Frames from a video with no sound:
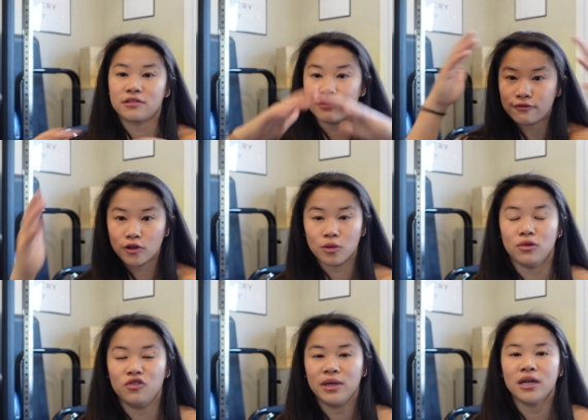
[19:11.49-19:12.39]
the full
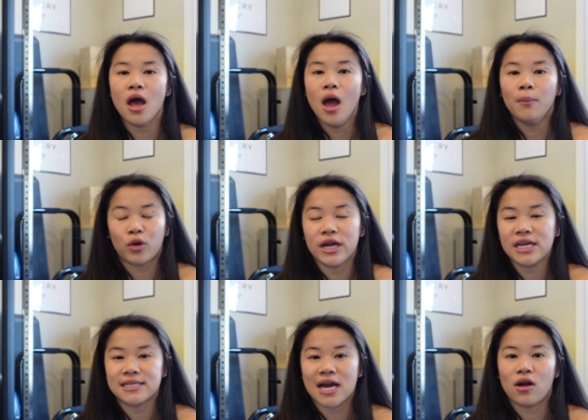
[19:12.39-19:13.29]
movement, break
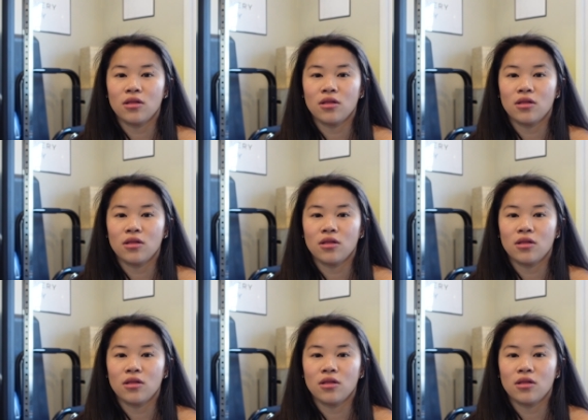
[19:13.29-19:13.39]
it down.